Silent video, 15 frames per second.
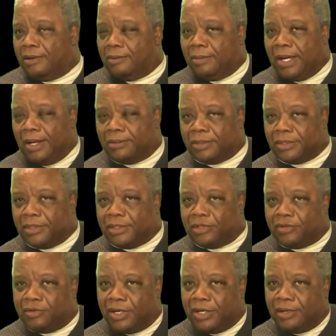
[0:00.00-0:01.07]
The Bible says,
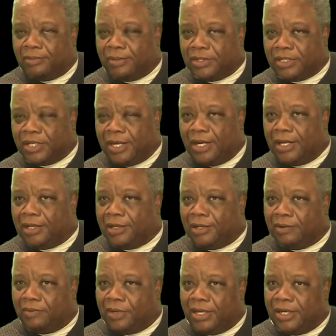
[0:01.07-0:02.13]
train up a child in
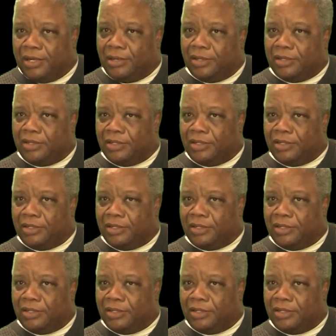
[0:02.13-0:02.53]
the way that it